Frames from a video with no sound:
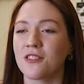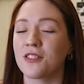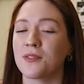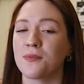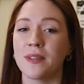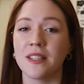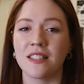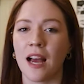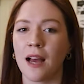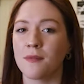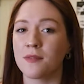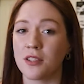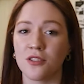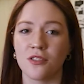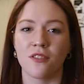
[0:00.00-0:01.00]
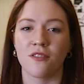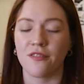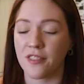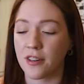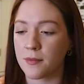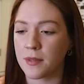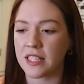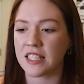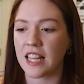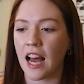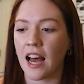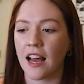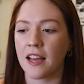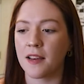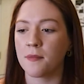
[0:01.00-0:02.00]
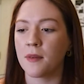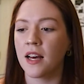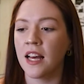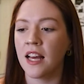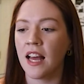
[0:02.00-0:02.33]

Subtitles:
a sweet time, such an affirming time,